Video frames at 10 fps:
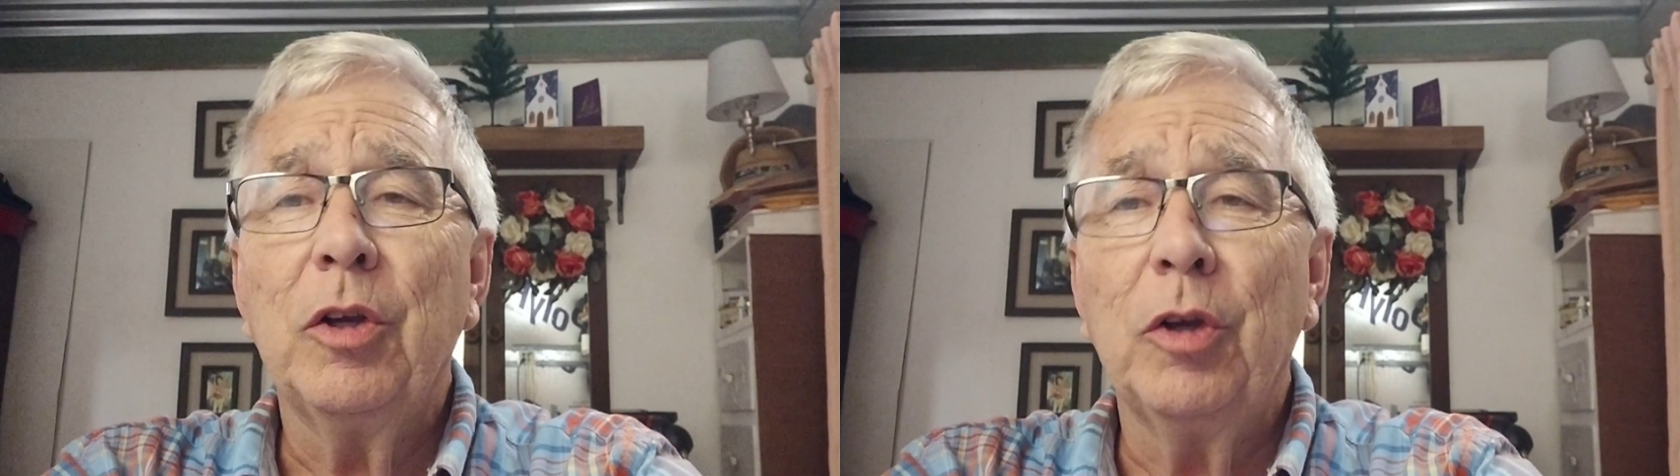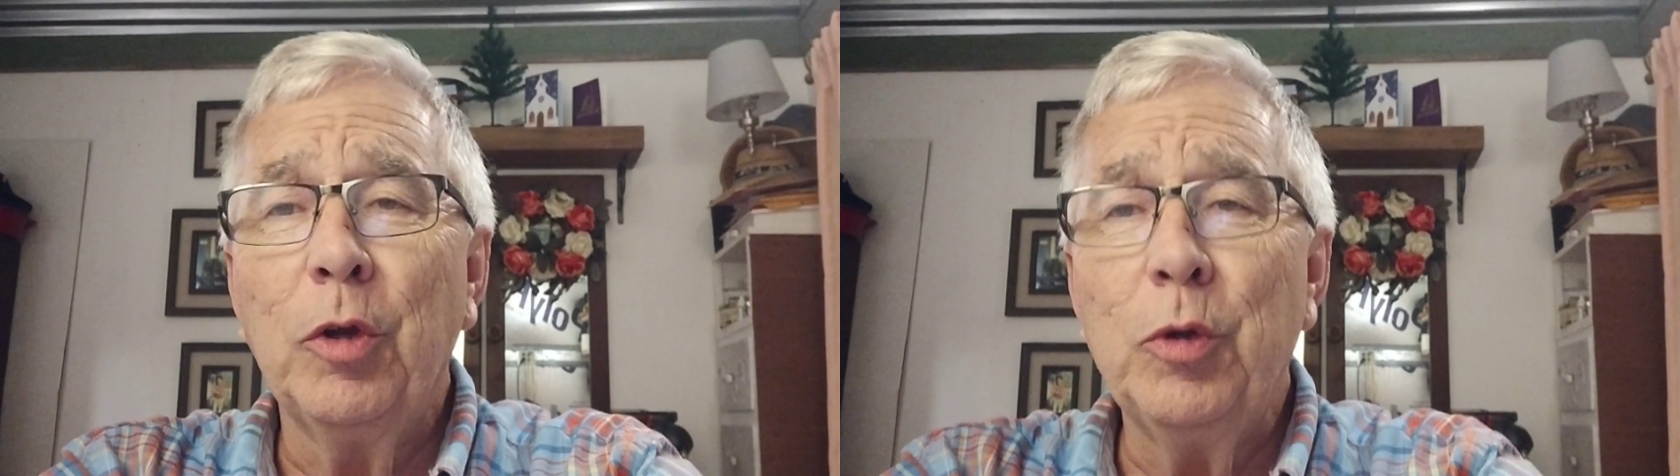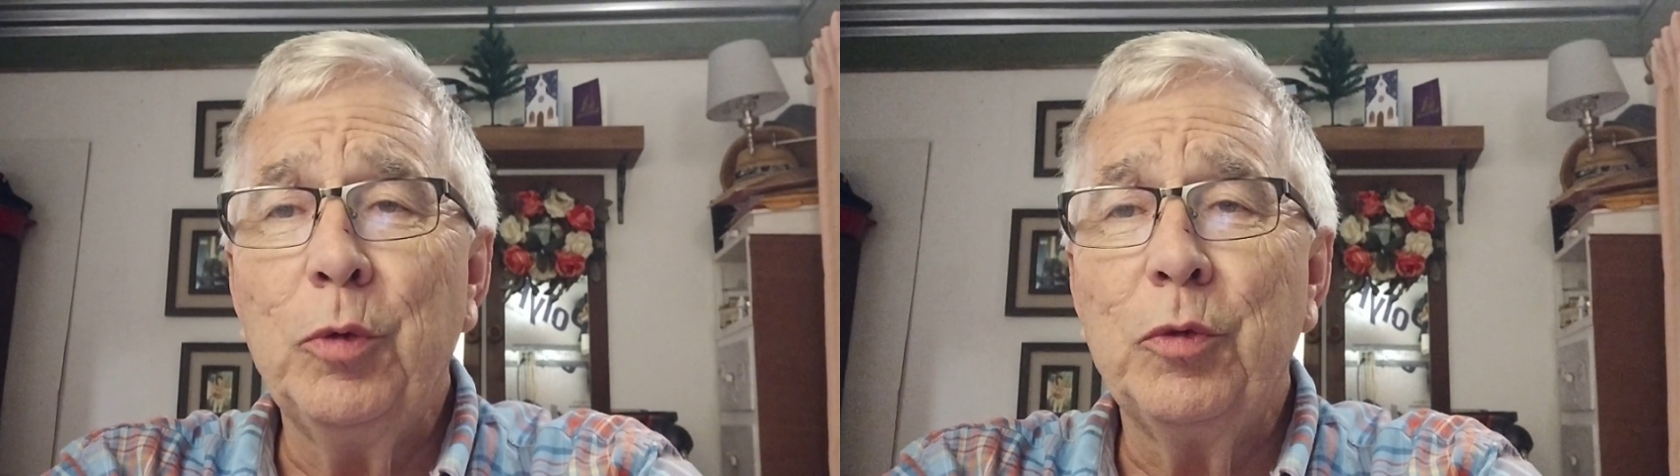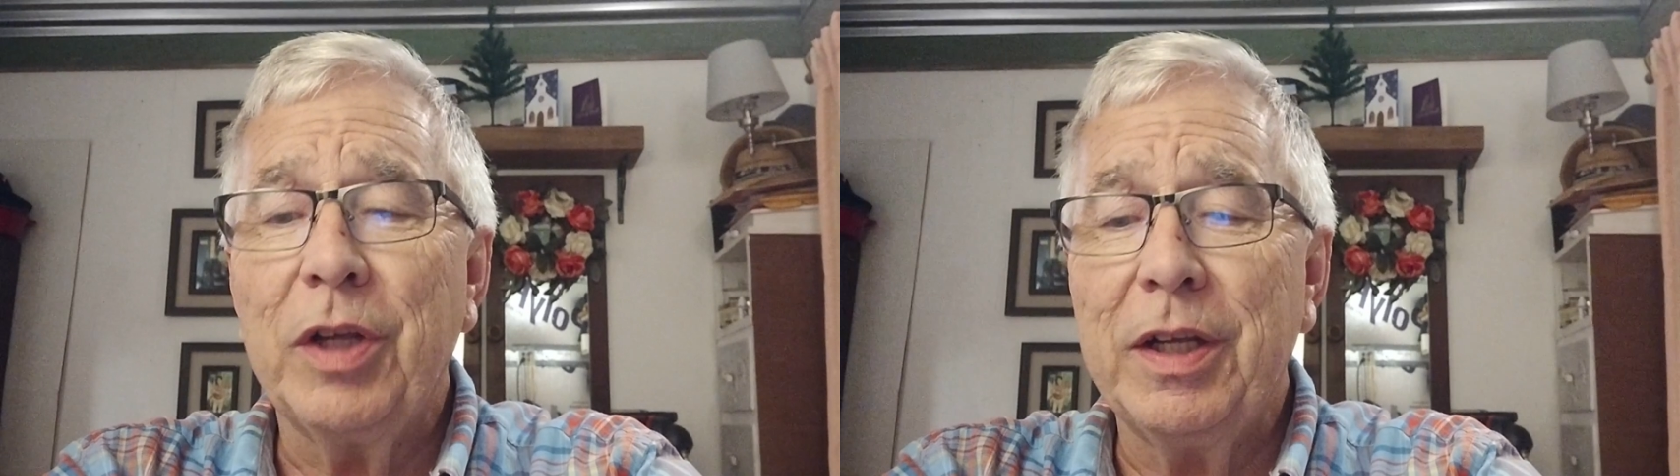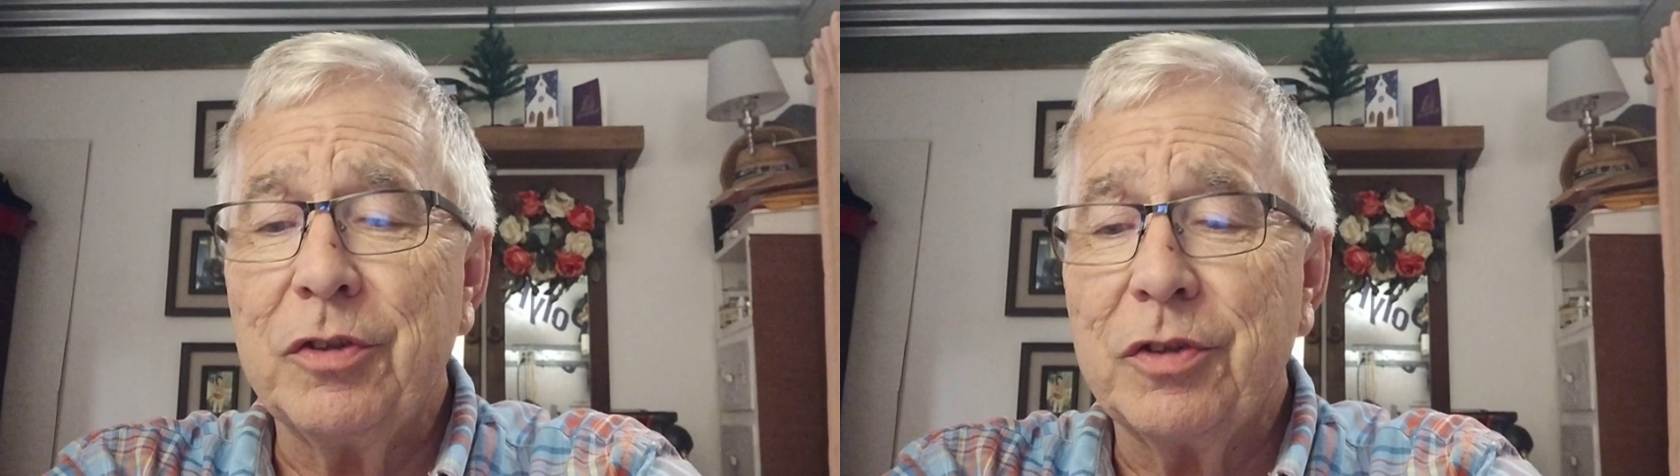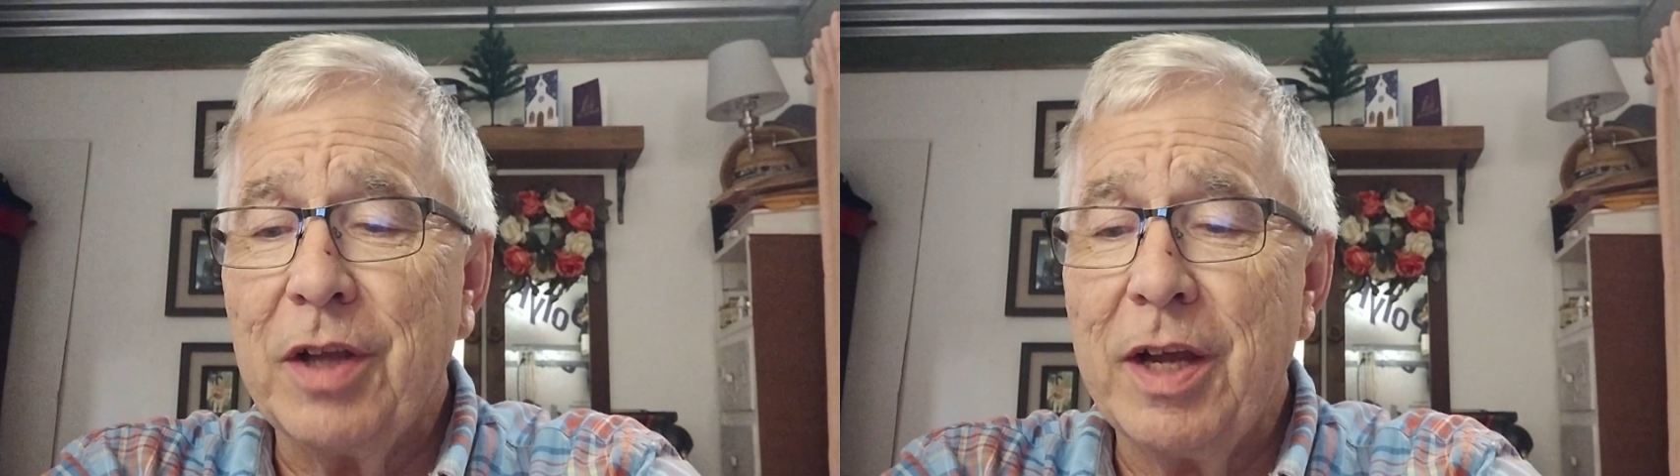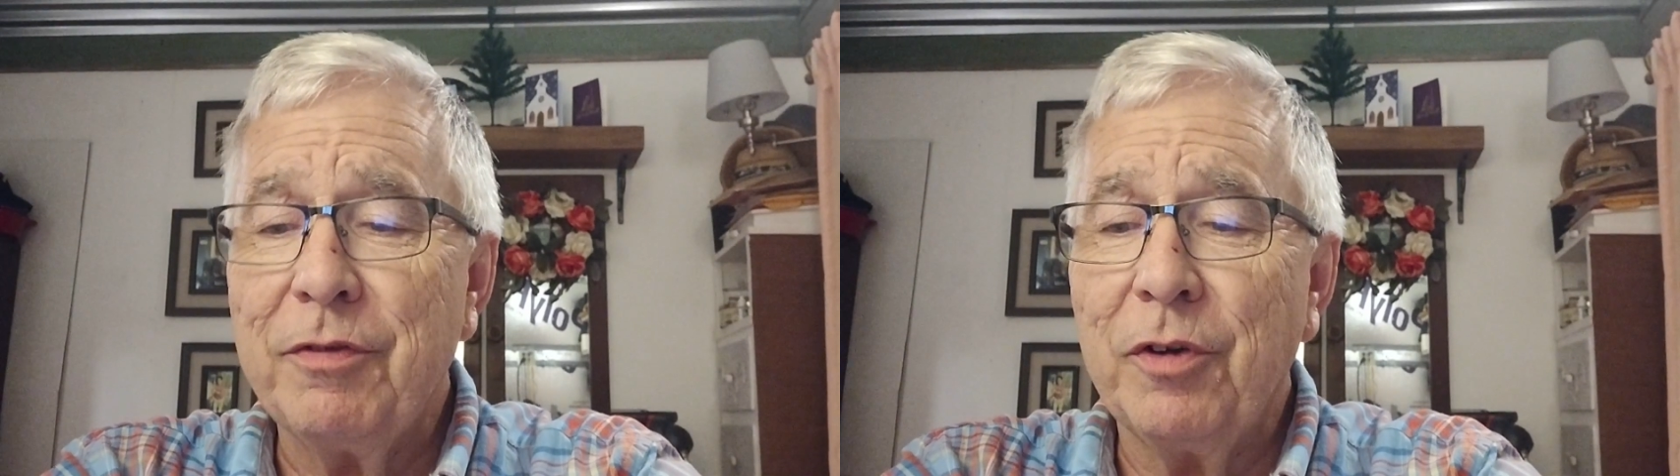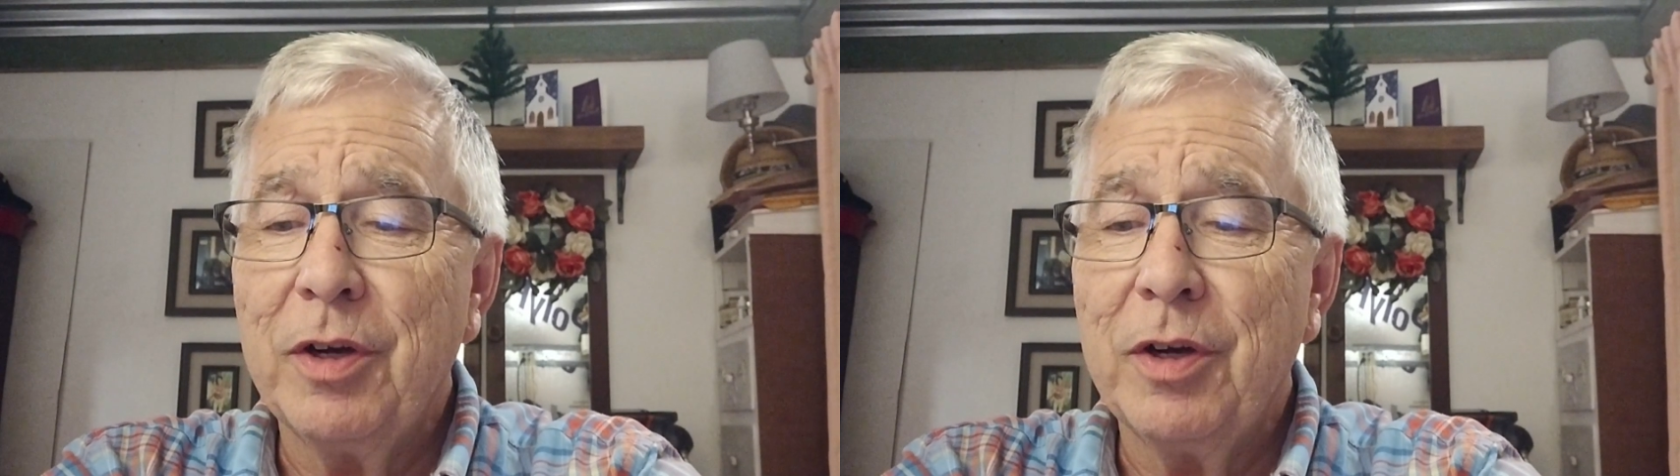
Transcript: lose its savor.